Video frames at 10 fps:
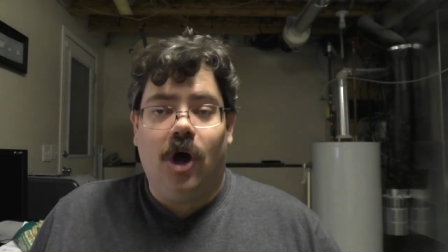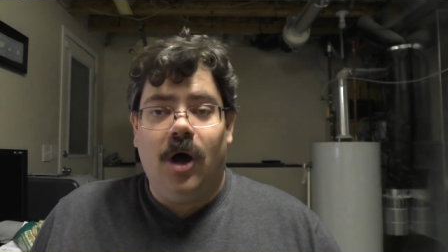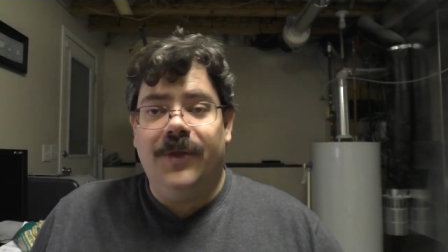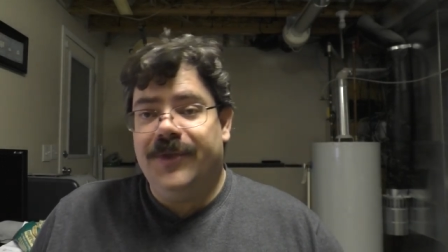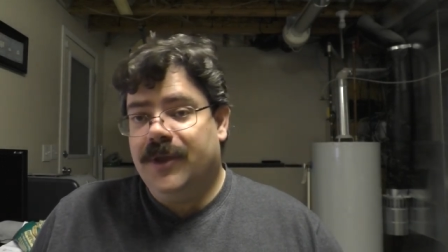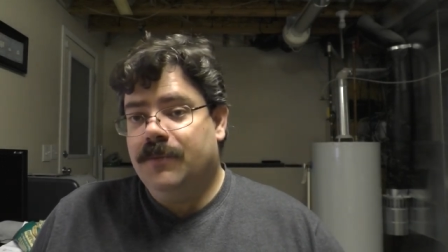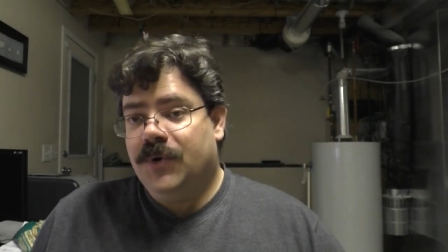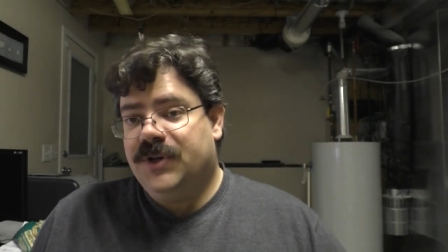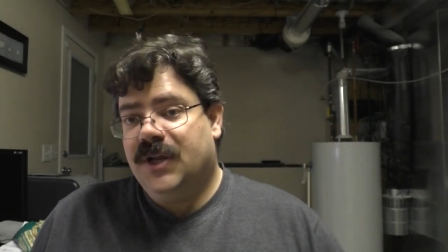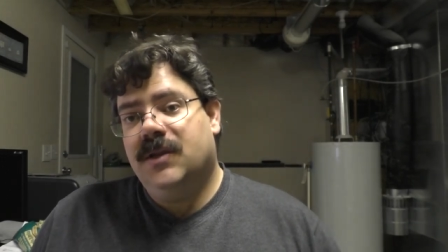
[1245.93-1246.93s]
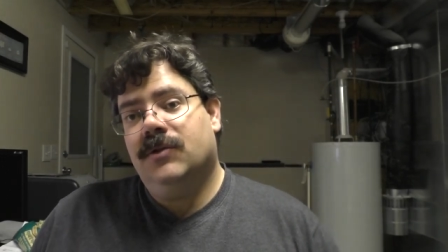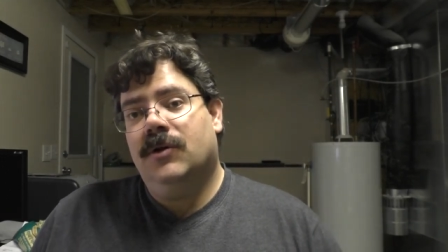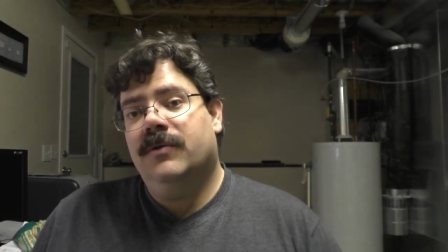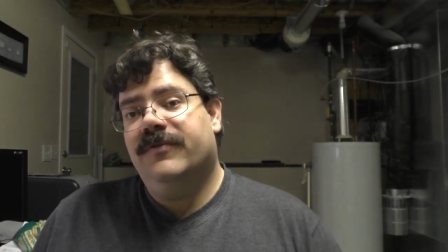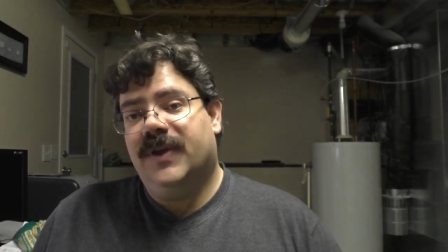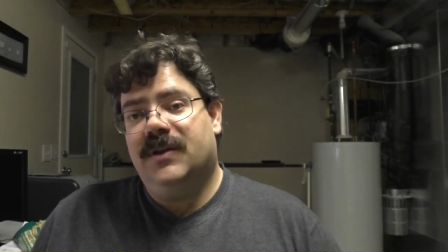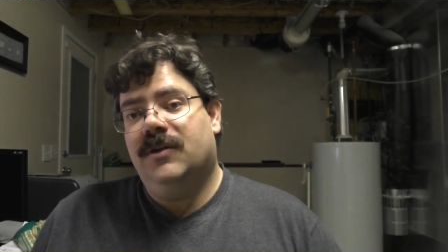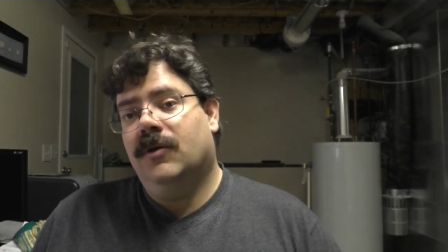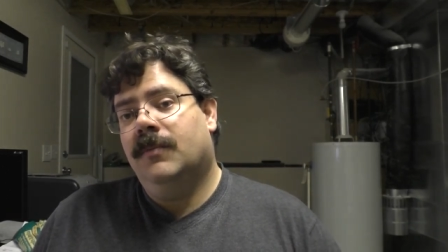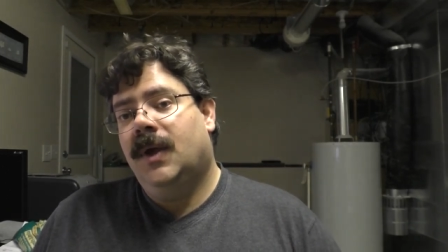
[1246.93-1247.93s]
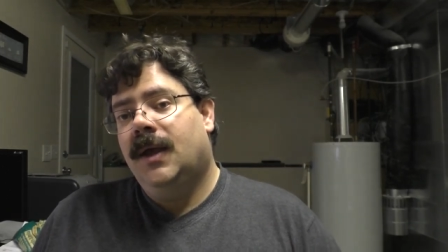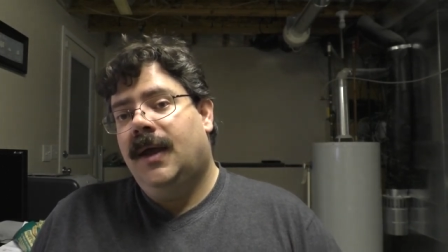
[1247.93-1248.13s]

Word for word: on the particular victim,